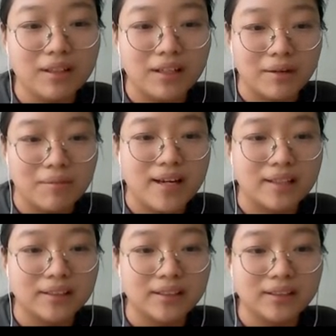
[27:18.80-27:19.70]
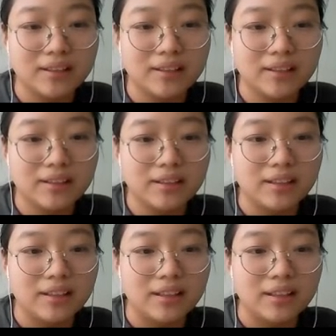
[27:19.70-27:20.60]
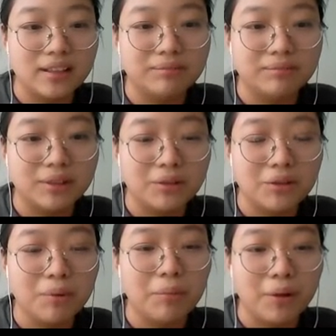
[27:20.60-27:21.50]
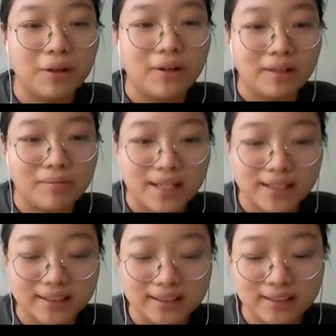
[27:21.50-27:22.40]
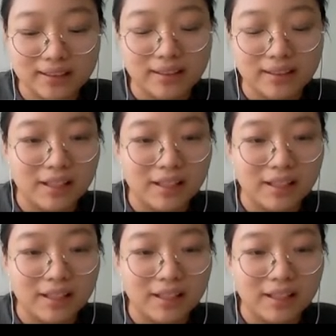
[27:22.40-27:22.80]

commands. So you put your commands